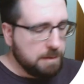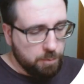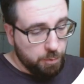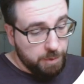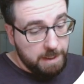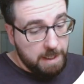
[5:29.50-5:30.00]

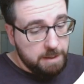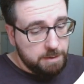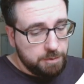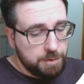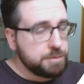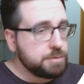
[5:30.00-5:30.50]
we are
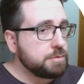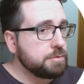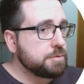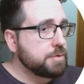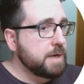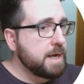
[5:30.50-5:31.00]
going to
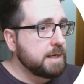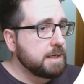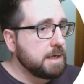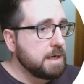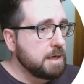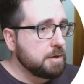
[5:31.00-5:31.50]

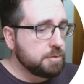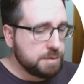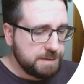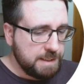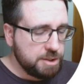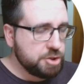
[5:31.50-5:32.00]
track our
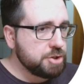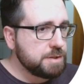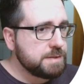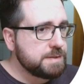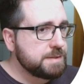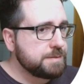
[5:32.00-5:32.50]

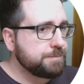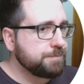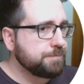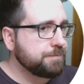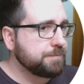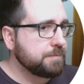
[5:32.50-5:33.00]
stations.
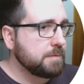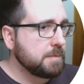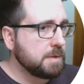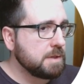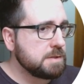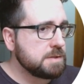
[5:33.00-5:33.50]

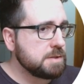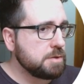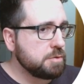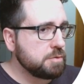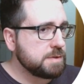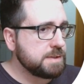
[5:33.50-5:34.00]

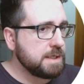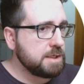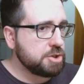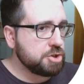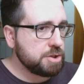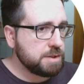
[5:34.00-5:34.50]
So
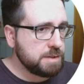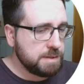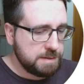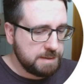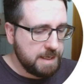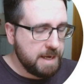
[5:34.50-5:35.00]

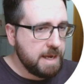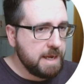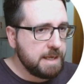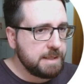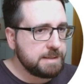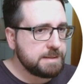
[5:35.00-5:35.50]
stations
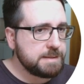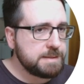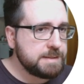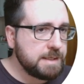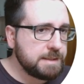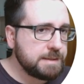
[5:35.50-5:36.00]
and
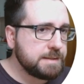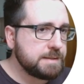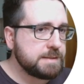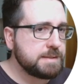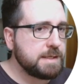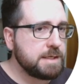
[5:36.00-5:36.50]

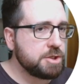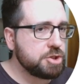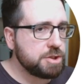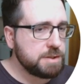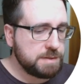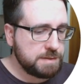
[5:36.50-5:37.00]
set
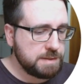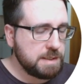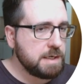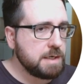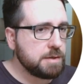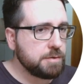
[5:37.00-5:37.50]
stations
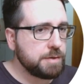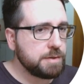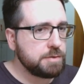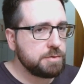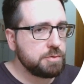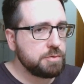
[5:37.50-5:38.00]
are
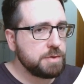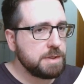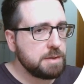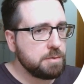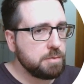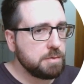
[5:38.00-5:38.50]
going to
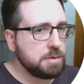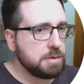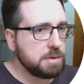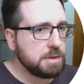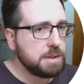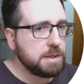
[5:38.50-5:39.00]

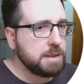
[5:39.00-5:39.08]
equal